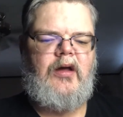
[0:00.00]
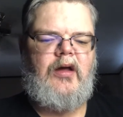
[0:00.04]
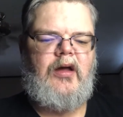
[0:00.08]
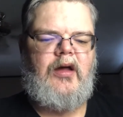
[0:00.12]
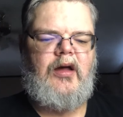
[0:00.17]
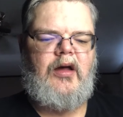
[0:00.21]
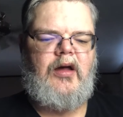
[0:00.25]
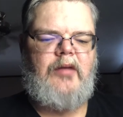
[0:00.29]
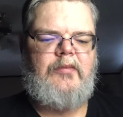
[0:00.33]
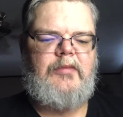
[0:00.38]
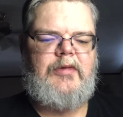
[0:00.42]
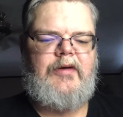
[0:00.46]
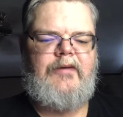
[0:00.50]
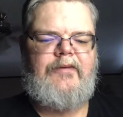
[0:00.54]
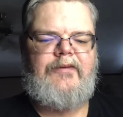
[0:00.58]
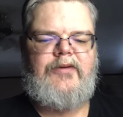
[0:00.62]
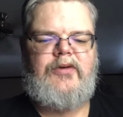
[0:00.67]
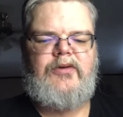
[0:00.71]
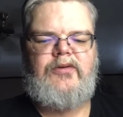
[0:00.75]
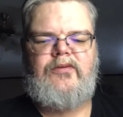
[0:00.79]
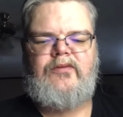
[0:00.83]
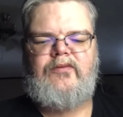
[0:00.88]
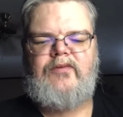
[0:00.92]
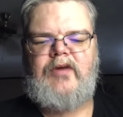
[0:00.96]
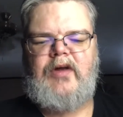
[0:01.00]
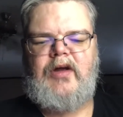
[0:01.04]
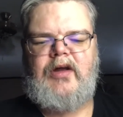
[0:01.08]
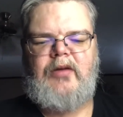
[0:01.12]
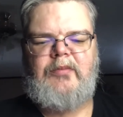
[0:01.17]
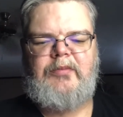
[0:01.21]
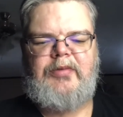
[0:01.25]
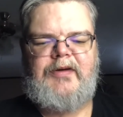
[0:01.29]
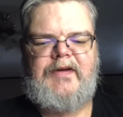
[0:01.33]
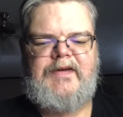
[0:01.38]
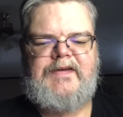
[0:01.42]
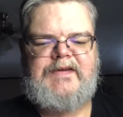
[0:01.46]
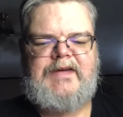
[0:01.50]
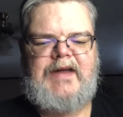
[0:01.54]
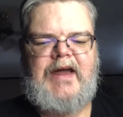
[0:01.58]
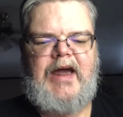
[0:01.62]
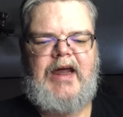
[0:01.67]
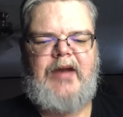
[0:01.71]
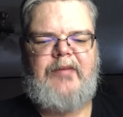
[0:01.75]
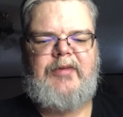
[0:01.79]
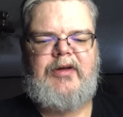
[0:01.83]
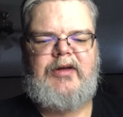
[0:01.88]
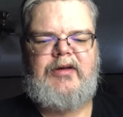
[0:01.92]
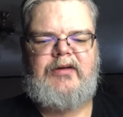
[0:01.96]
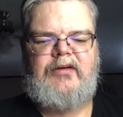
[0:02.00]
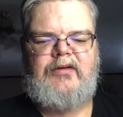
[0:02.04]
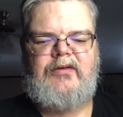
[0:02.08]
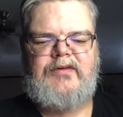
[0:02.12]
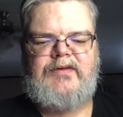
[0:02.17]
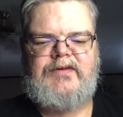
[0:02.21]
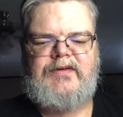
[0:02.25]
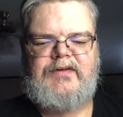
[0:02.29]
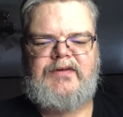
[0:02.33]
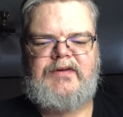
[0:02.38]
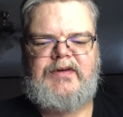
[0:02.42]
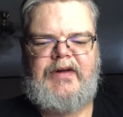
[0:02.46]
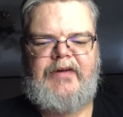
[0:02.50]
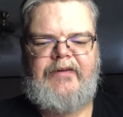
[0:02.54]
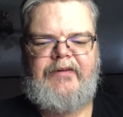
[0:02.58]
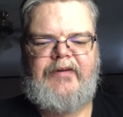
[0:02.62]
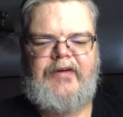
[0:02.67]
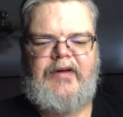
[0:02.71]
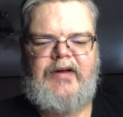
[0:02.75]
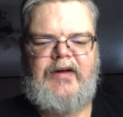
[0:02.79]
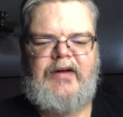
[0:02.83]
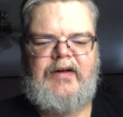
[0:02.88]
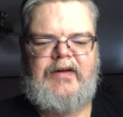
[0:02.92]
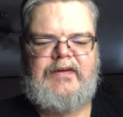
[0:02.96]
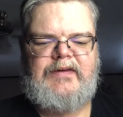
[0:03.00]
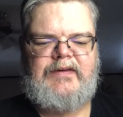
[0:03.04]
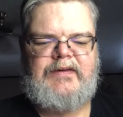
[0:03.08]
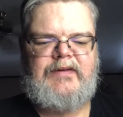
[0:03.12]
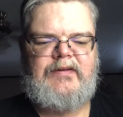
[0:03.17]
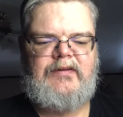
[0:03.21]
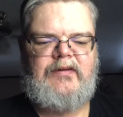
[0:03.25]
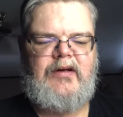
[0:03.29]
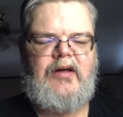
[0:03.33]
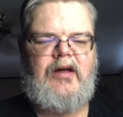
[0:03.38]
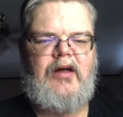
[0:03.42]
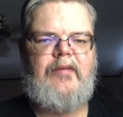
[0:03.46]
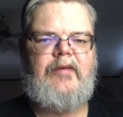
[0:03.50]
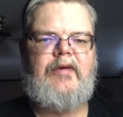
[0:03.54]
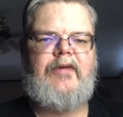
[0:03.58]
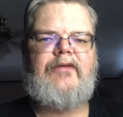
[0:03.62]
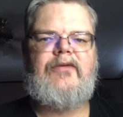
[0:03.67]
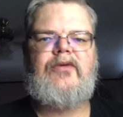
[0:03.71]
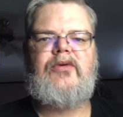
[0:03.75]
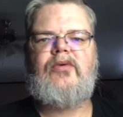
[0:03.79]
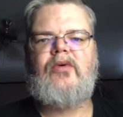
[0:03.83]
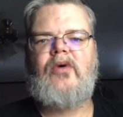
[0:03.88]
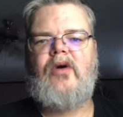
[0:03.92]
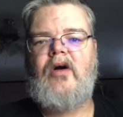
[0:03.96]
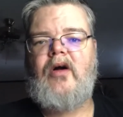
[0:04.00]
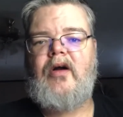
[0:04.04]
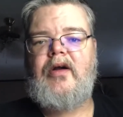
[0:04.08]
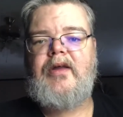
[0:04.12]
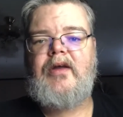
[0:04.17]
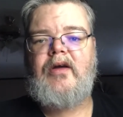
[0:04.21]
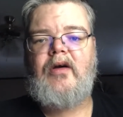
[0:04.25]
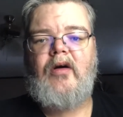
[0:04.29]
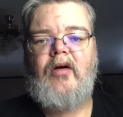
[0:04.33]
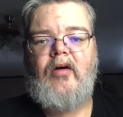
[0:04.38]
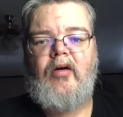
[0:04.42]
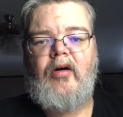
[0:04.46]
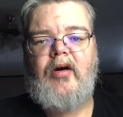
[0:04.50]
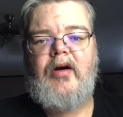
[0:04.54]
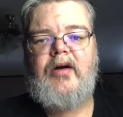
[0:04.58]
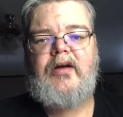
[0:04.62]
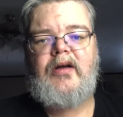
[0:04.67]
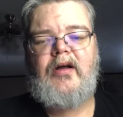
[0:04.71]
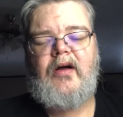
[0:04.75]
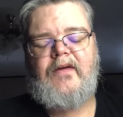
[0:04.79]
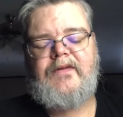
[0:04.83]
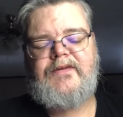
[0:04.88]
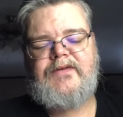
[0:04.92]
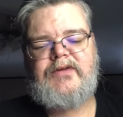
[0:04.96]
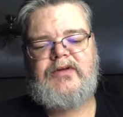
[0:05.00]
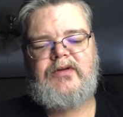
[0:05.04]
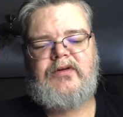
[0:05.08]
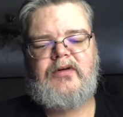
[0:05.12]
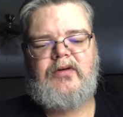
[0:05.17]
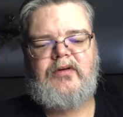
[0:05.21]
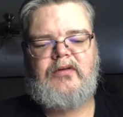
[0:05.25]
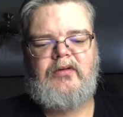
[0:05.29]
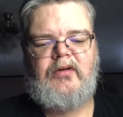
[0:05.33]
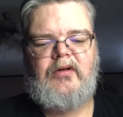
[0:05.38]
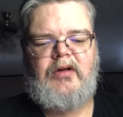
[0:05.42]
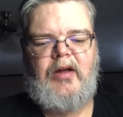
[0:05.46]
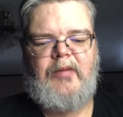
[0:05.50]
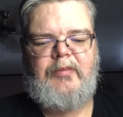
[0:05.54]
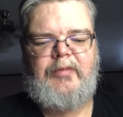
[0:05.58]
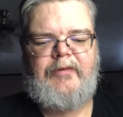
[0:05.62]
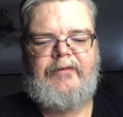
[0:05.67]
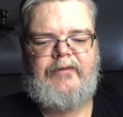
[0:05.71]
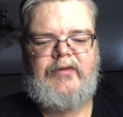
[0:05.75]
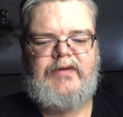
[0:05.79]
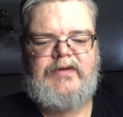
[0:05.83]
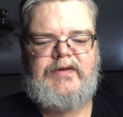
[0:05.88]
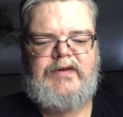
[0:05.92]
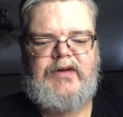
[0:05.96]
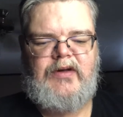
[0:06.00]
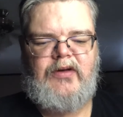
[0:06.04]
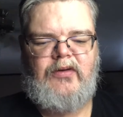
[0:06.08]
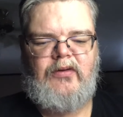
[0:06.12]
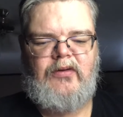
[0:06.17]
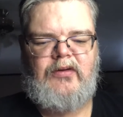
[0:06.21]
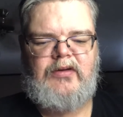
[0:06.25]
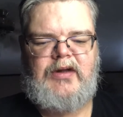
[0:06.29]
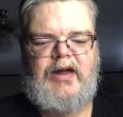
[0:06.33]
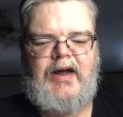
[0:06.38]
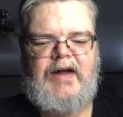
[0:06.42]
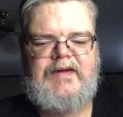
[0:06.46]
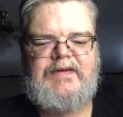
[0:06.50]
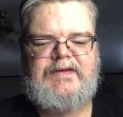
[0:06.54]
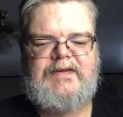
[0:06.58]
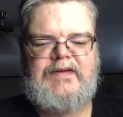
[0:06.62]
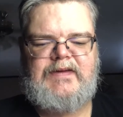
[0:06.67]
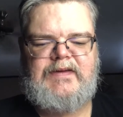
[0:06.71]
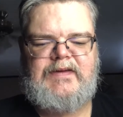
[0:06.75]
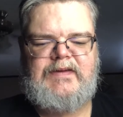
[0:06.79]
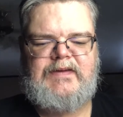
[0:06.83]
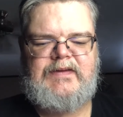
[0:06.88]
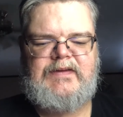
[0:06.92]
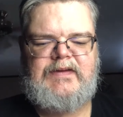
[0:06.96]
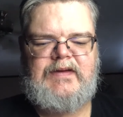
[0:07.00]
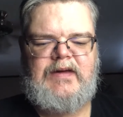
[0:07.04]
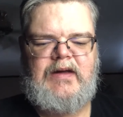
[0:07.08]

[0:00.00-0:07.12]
If you've done a police academy, your certificate. If you already are an officer, copy of your T-call license.